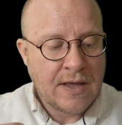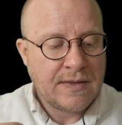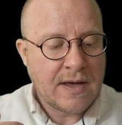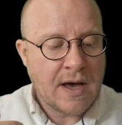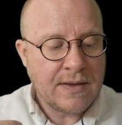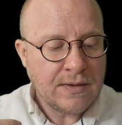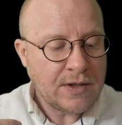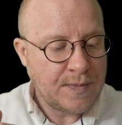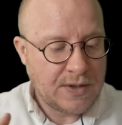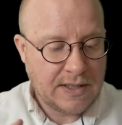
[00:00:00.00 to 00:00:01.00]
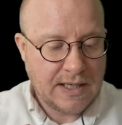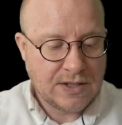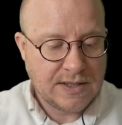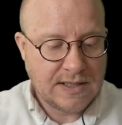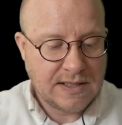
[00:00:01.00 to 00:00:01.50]
The other
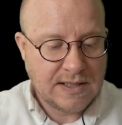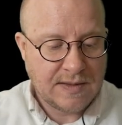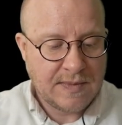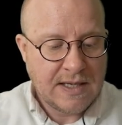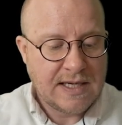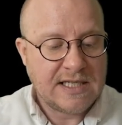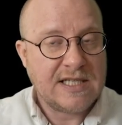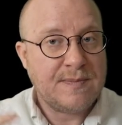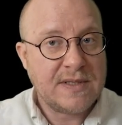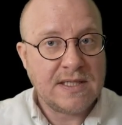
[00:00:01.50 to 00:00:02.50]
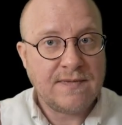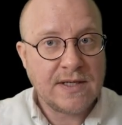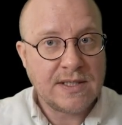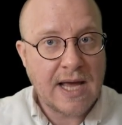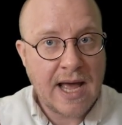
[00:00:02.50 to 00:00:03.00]
communication system is
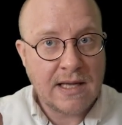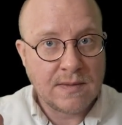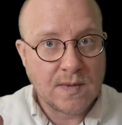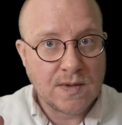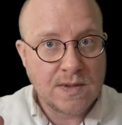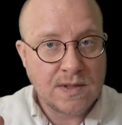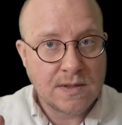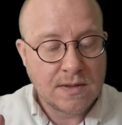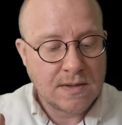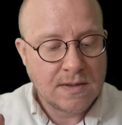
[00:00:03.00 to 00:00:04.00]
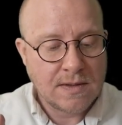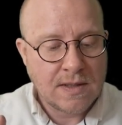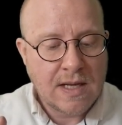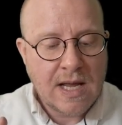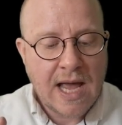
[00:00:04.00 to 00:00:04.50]
specific to animals
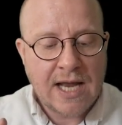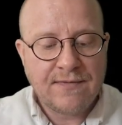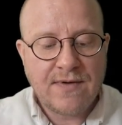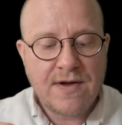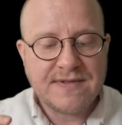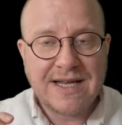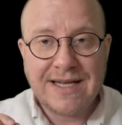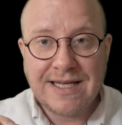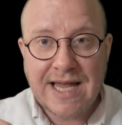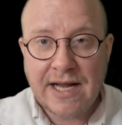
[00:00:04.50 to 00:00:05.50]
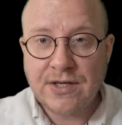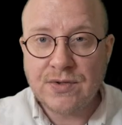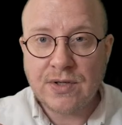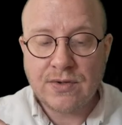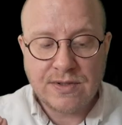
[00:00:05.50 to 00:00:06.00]
and involves
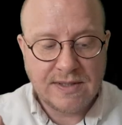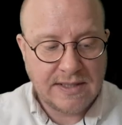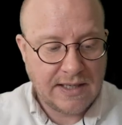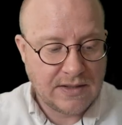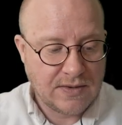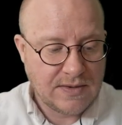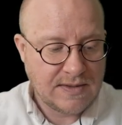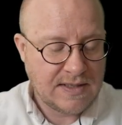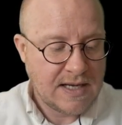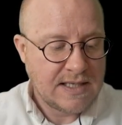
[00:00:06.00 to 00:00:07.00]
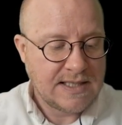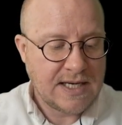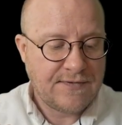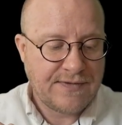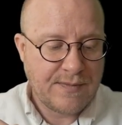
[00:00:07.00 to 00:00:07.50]
electrical signals
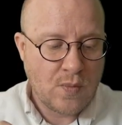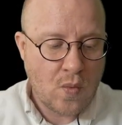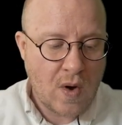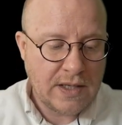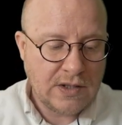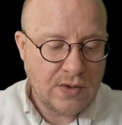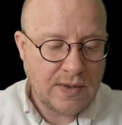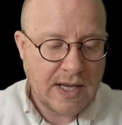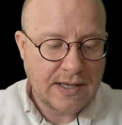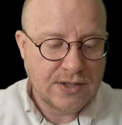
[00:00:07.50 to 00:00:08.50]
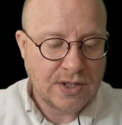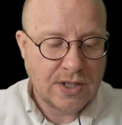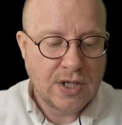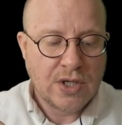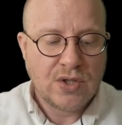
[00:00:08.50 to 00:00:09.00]
sent from one
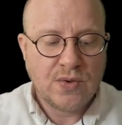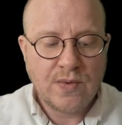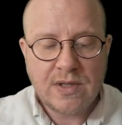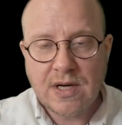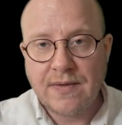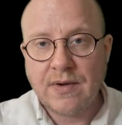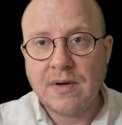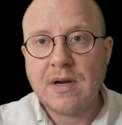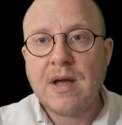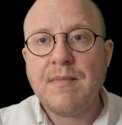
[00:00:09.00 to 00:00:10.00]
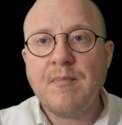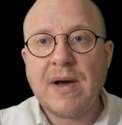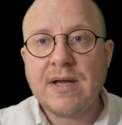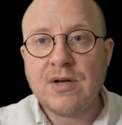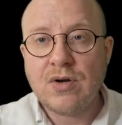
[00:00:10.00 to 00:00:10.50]
location to another
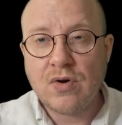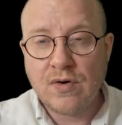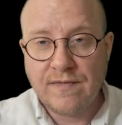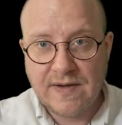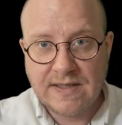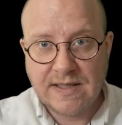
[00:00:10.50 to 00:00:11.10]
by a nervous